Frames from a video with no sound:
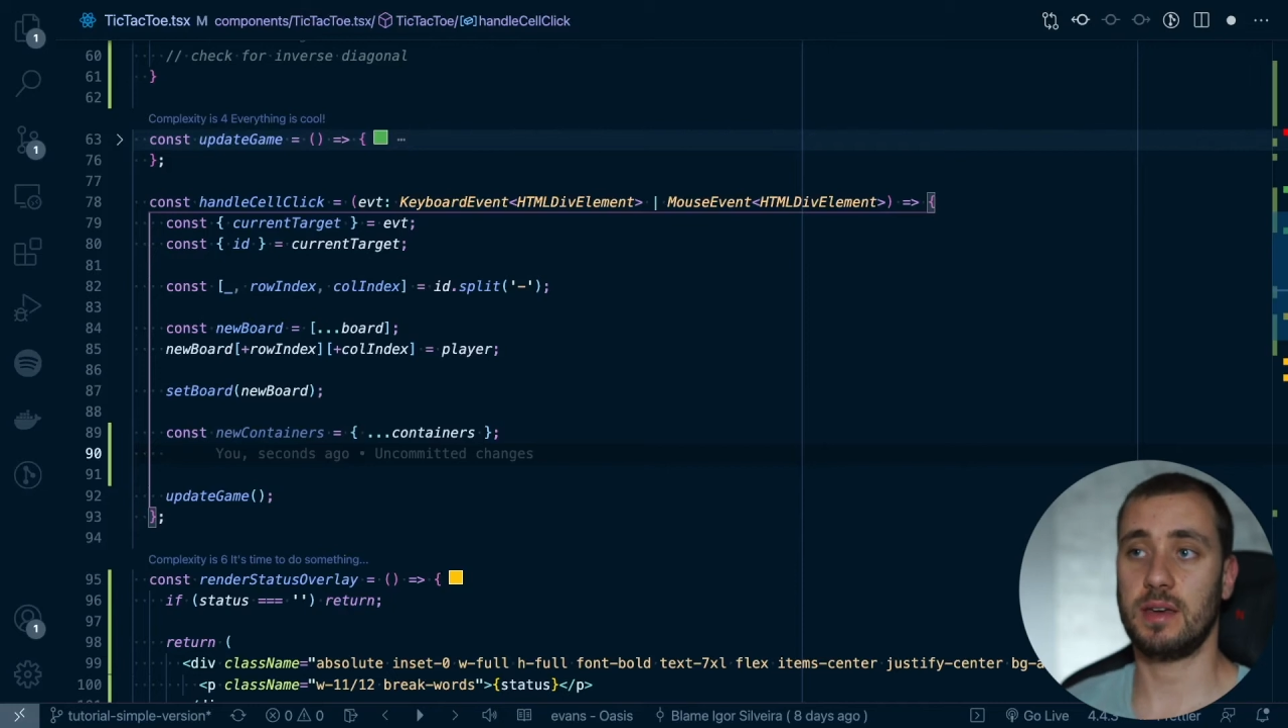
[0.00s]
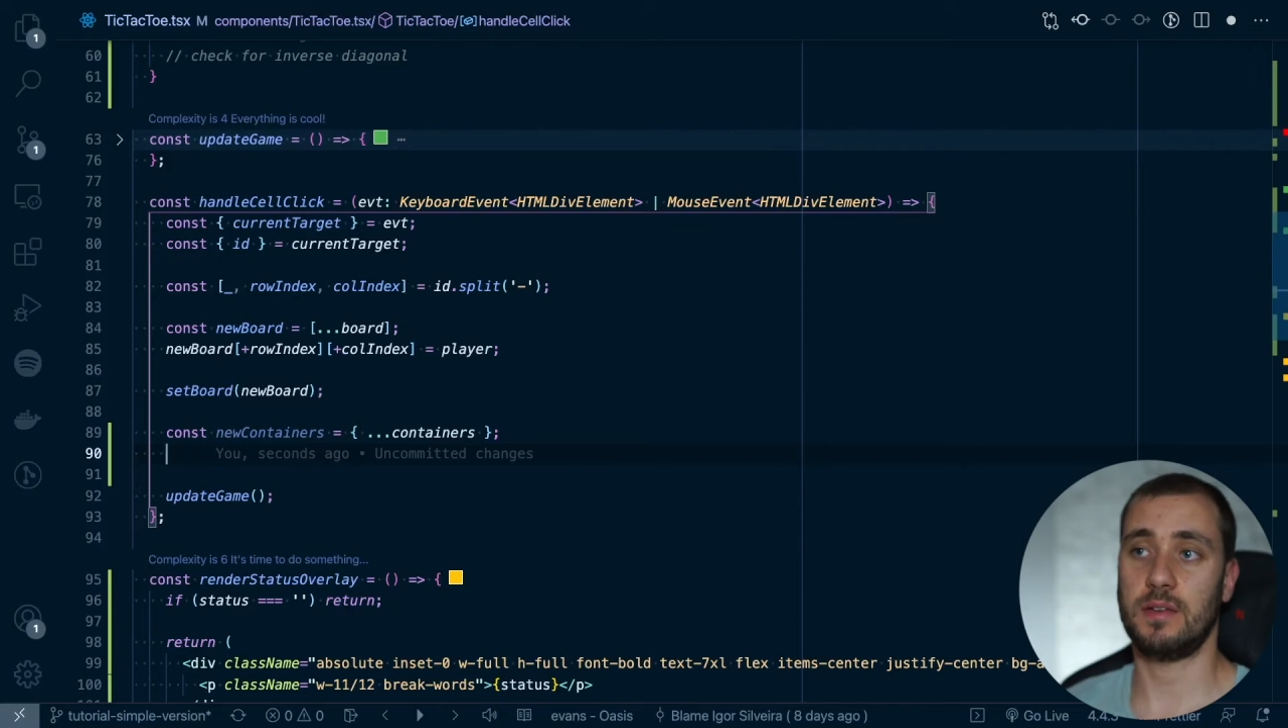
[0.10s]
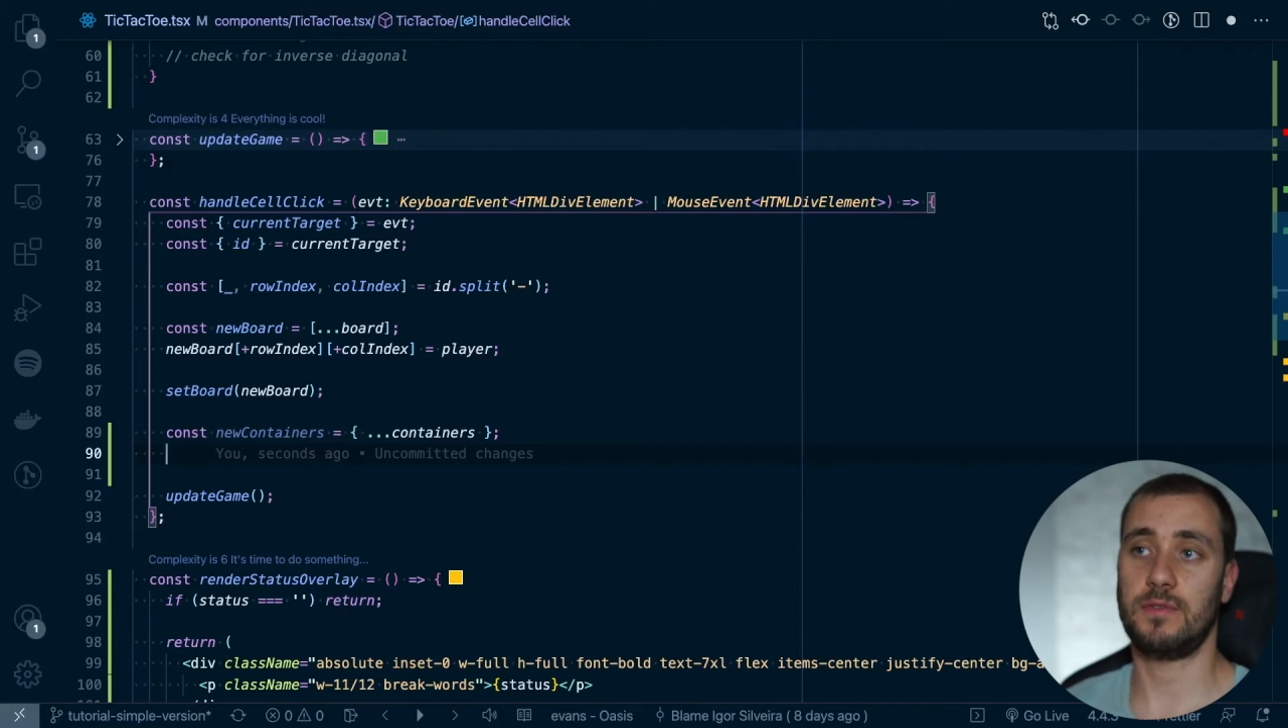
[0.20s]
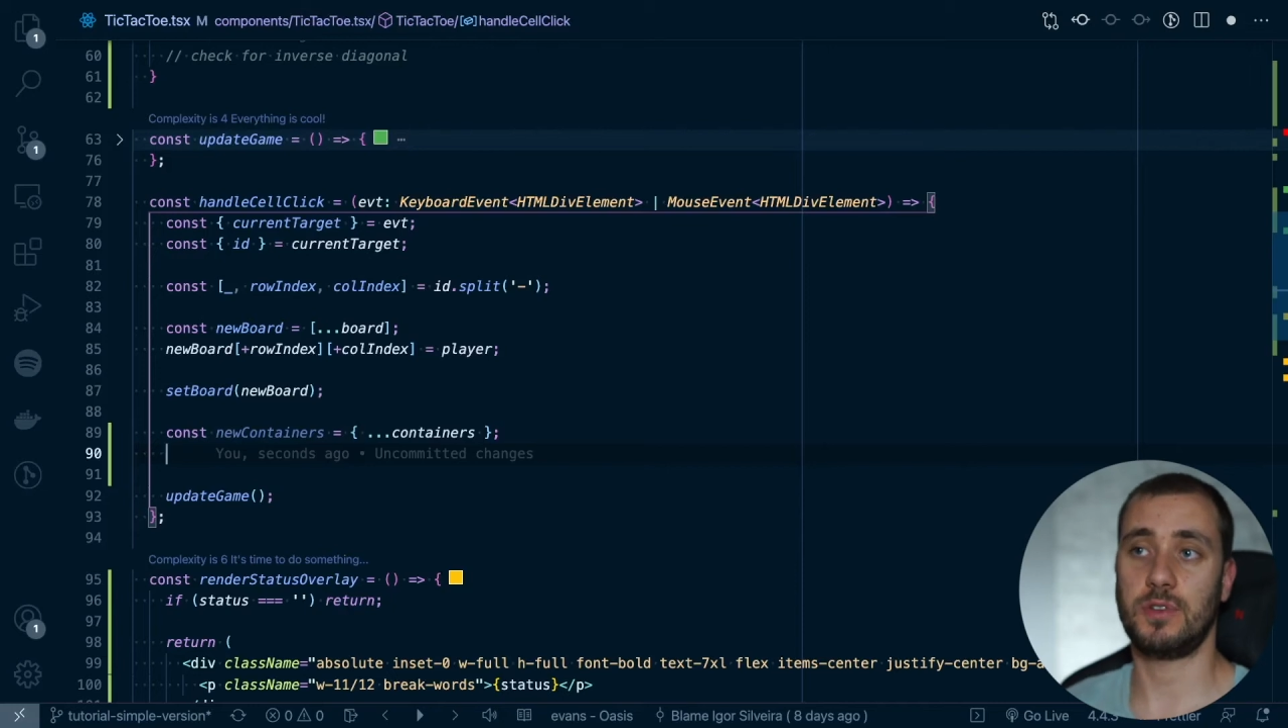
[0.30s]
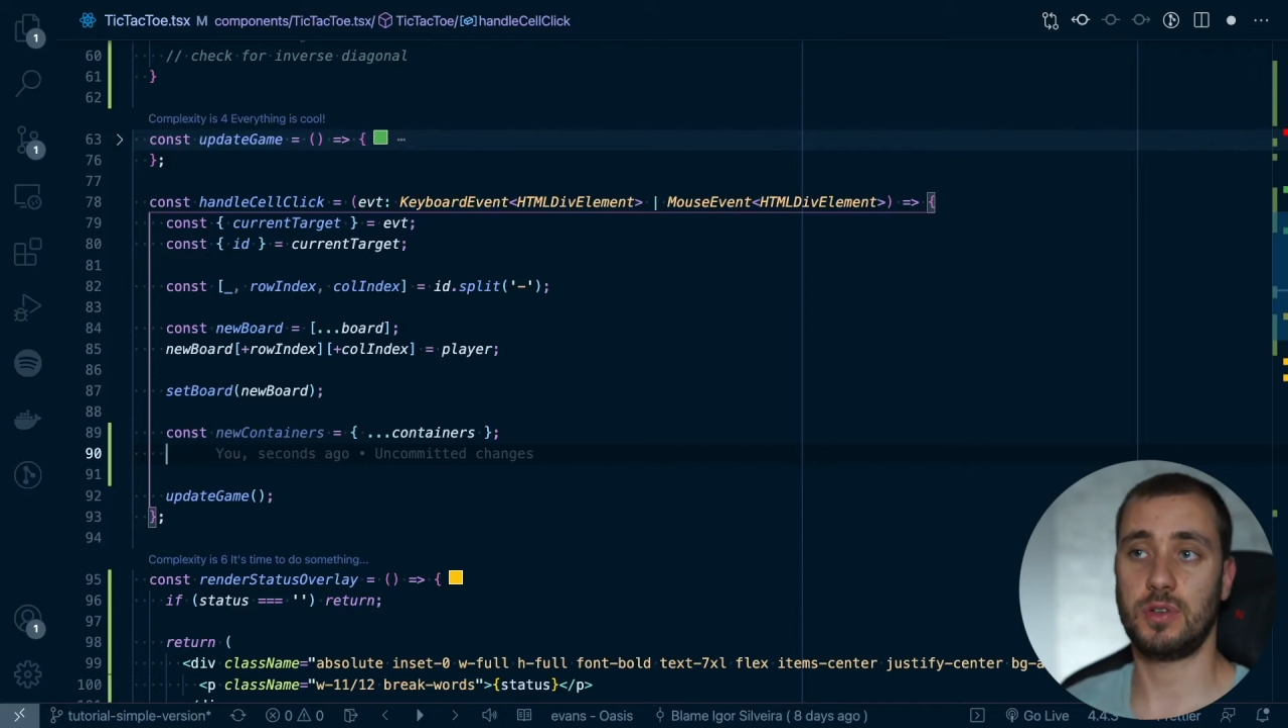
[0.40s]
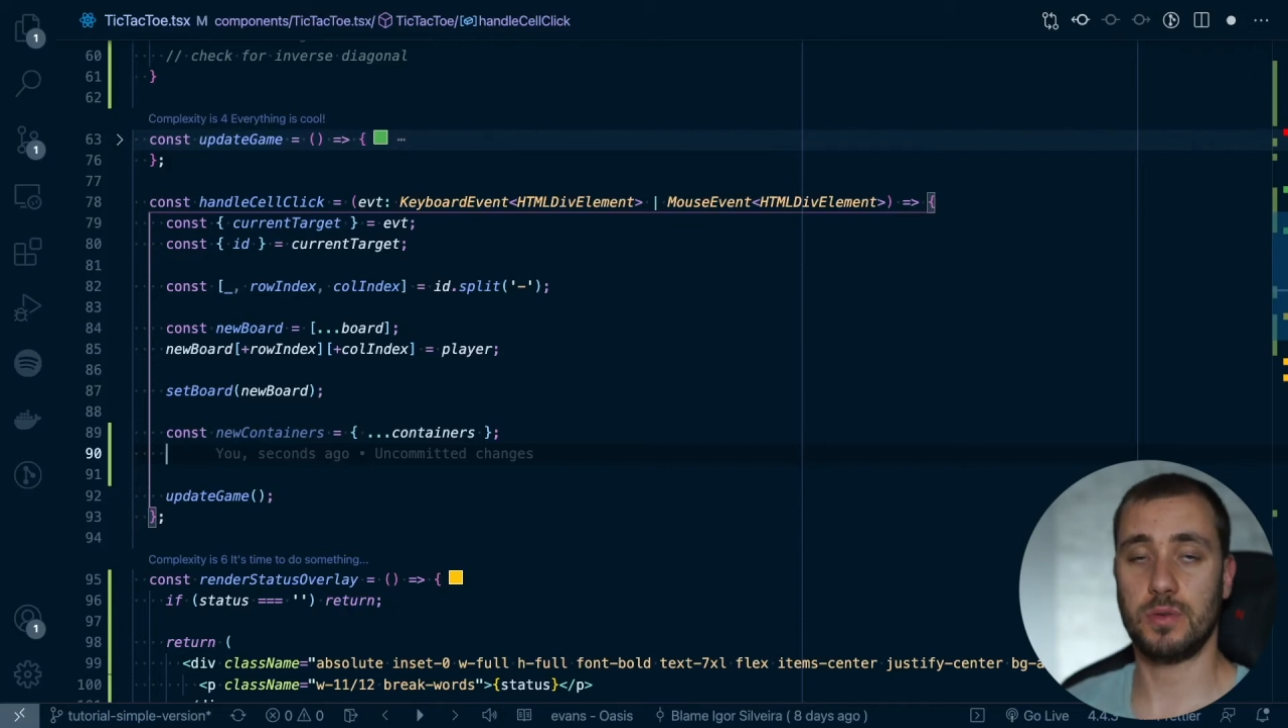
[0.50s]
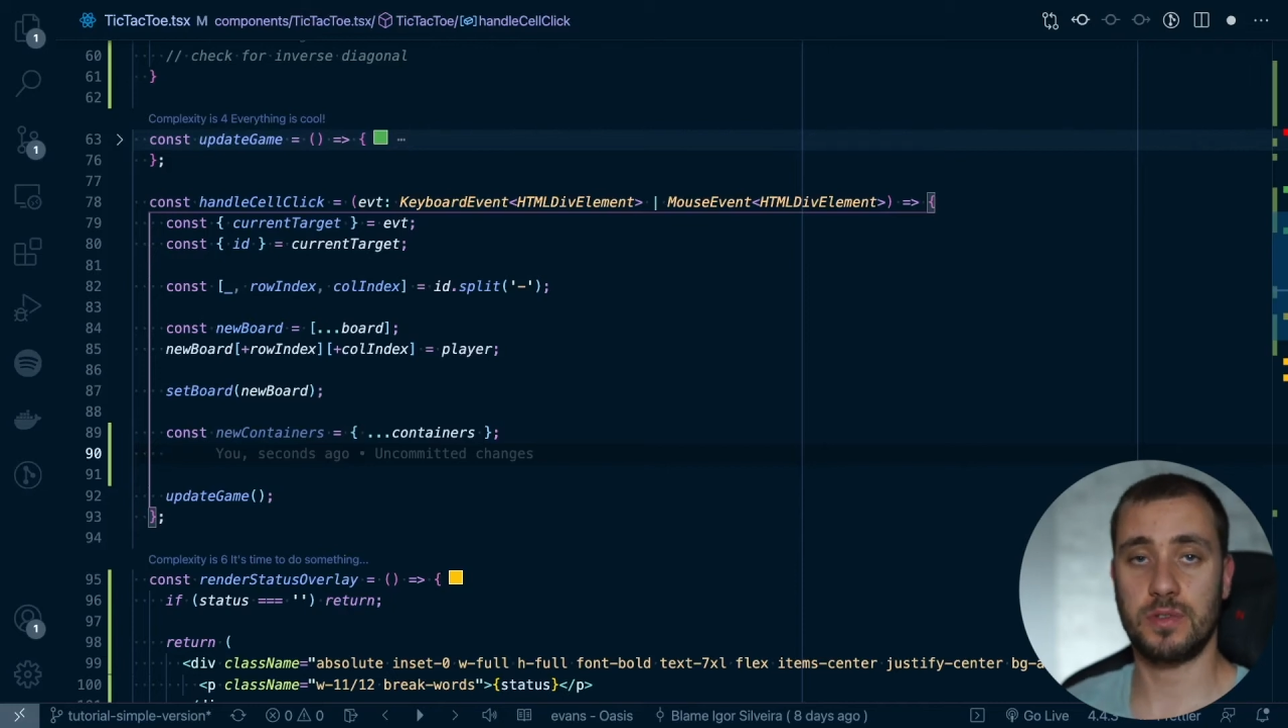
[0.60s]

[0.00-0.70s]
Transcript: if those